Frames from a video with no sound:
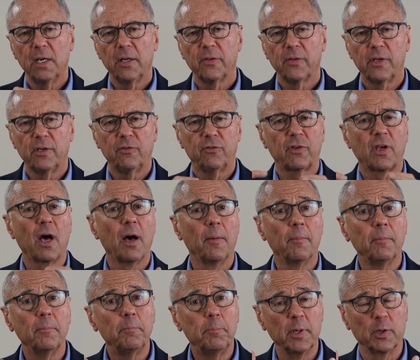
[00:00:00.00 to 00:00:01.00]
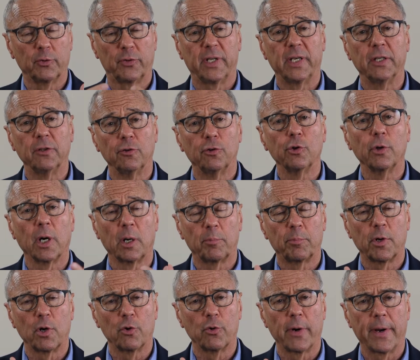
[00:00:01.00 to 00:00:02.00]
these come built into our
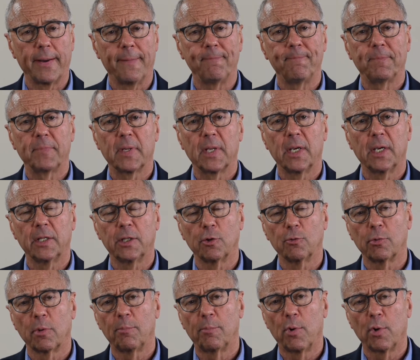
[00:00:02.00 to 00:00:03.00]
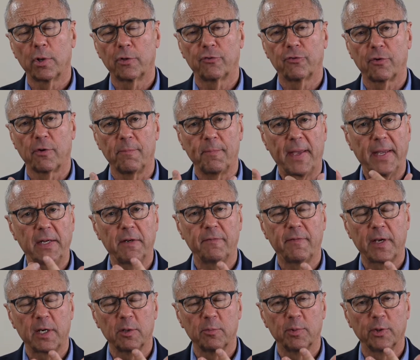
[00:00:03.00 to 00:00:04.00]
program, and the reports are made
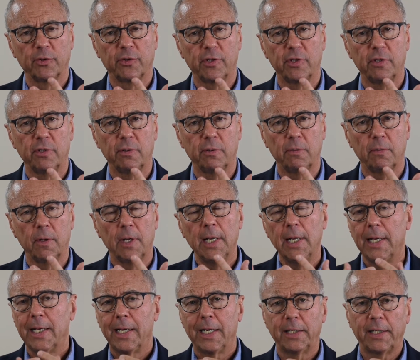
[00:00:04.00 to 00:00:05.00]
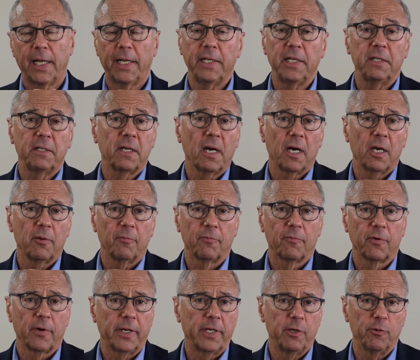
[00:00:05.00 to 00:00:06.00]
available to you. And any time,
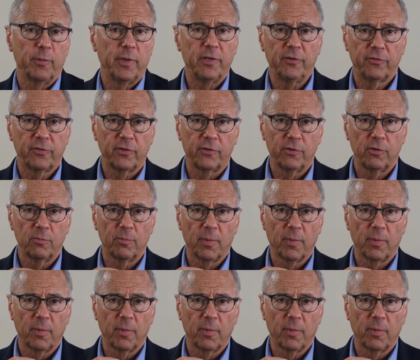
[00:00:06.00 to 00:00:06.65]
for any reason, you